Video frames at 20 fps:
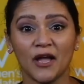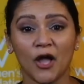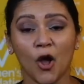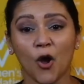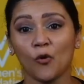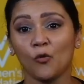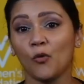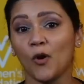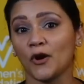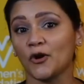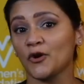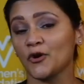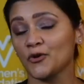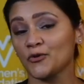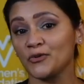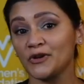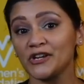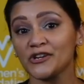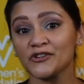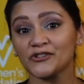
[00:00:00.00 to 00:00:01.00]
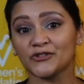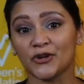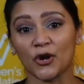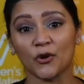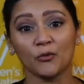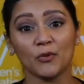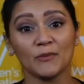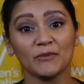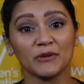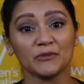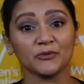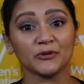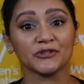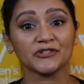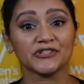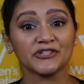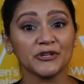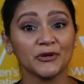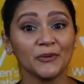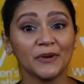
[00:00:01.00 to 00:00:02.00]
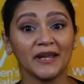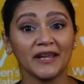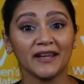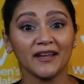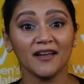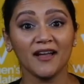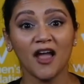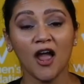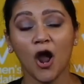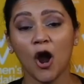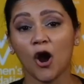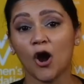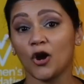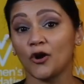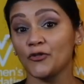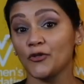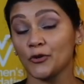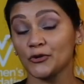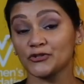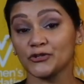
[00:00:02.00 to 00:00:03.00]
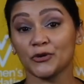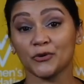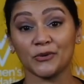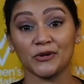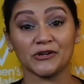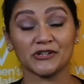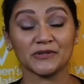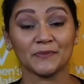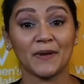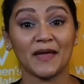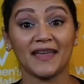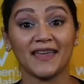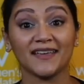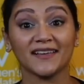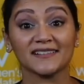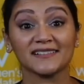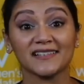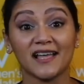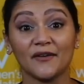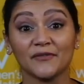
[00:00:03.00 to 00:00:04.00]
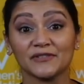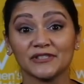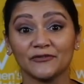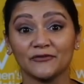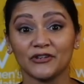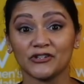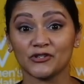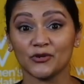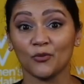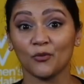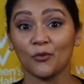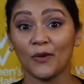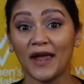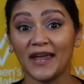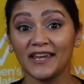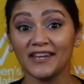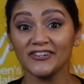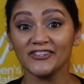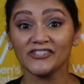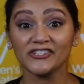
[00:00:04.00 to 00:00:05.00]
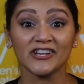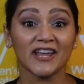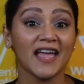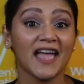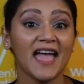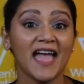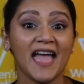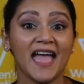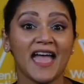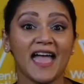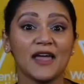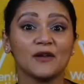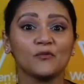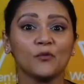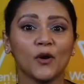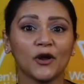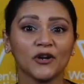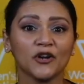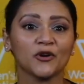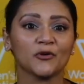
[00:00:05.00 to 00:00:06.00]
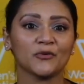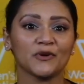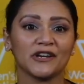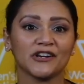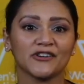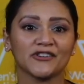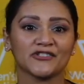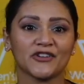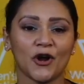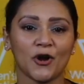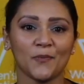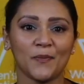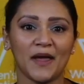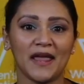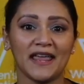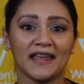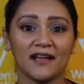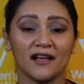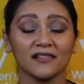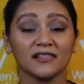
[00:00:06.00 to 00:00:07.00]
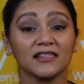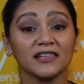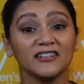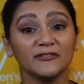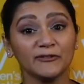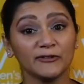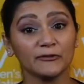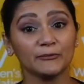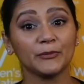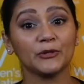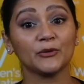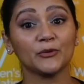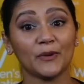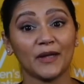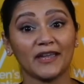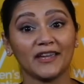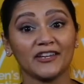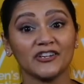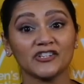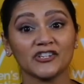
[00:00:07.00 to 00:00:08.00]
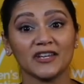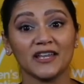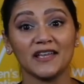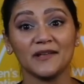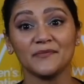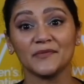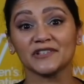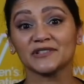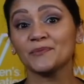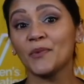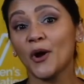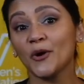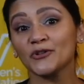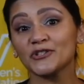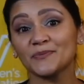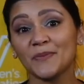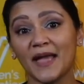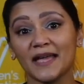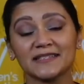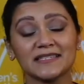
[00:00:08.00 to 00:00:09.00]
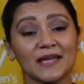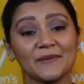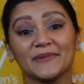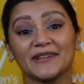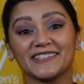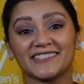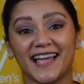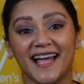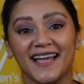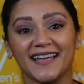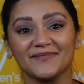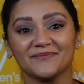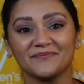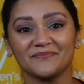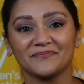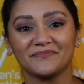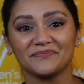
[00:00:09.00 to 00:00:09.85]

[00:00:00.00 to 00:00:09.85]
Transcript: What careers are women pursuing? Are those careers paying a self-sufficient wage? And what careers are paying a livable wage in this post-pandemic time?